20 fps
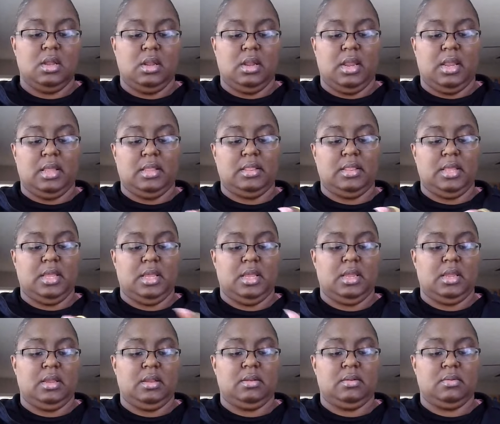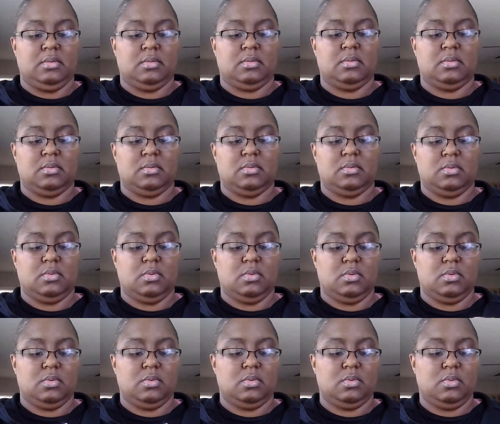And then
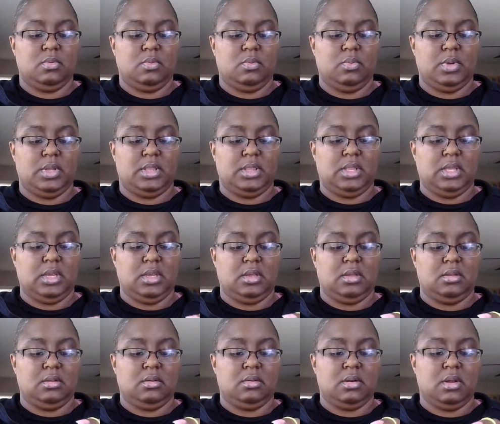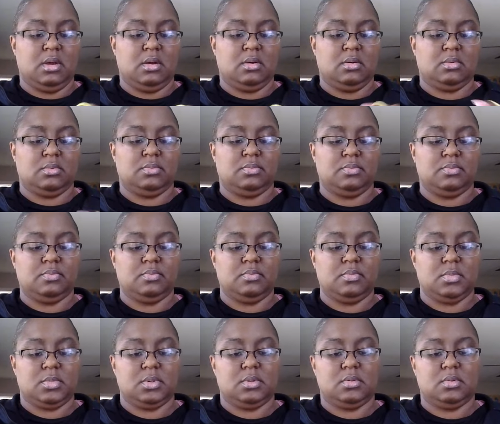with it, you know,
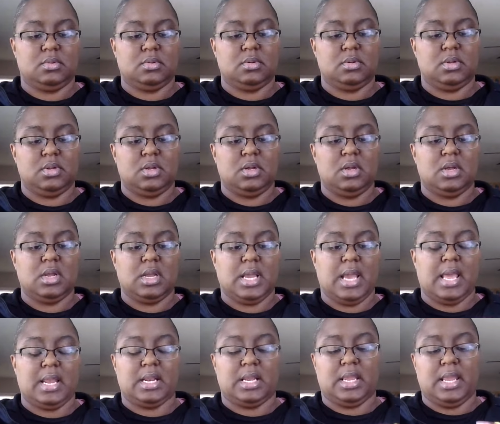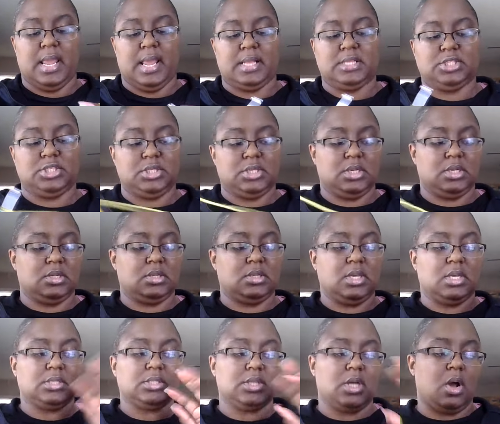kind of catching,
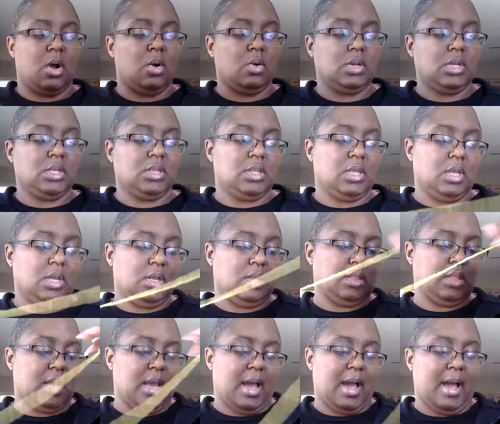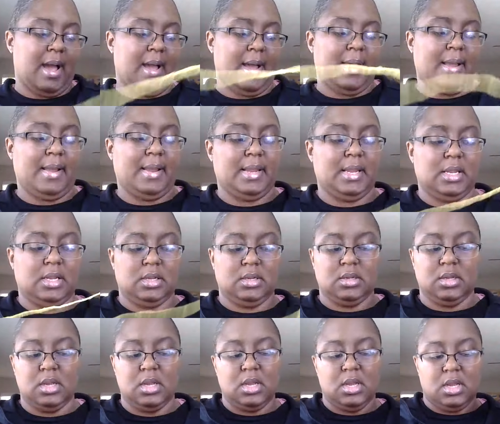that's the only thing that I
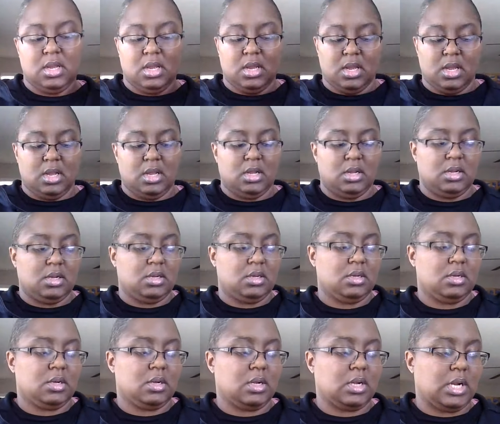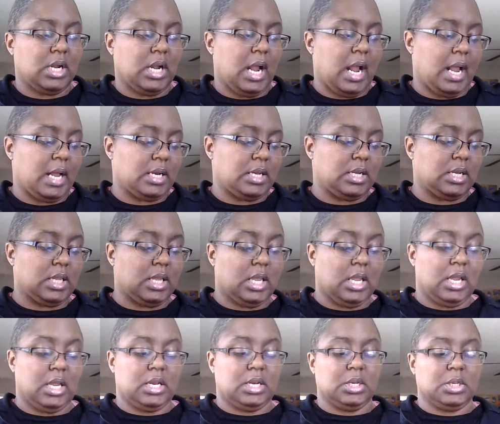kind of
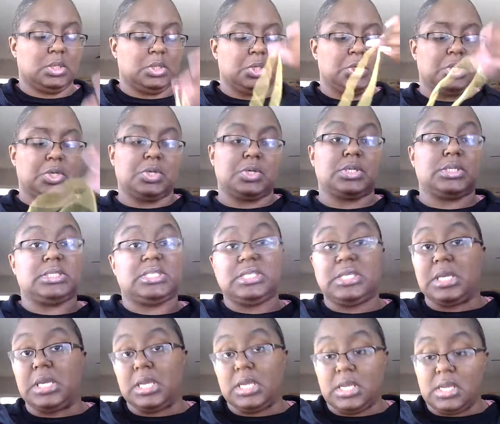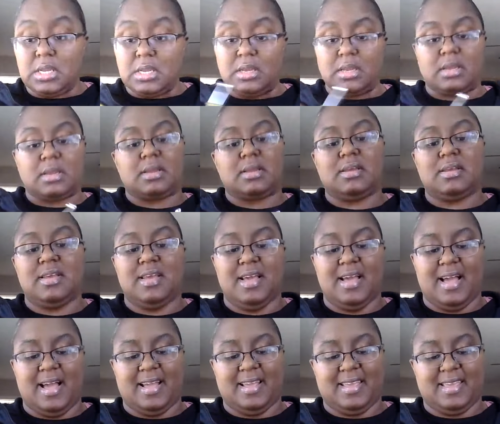can critique,
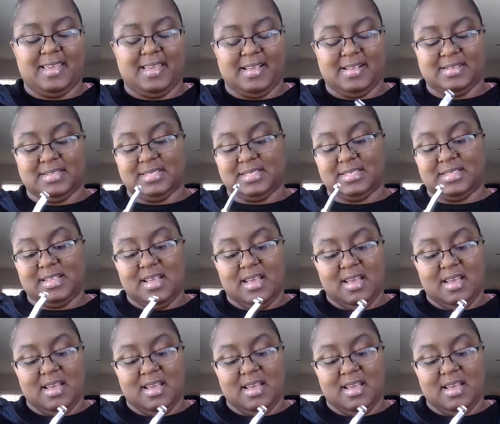I guess.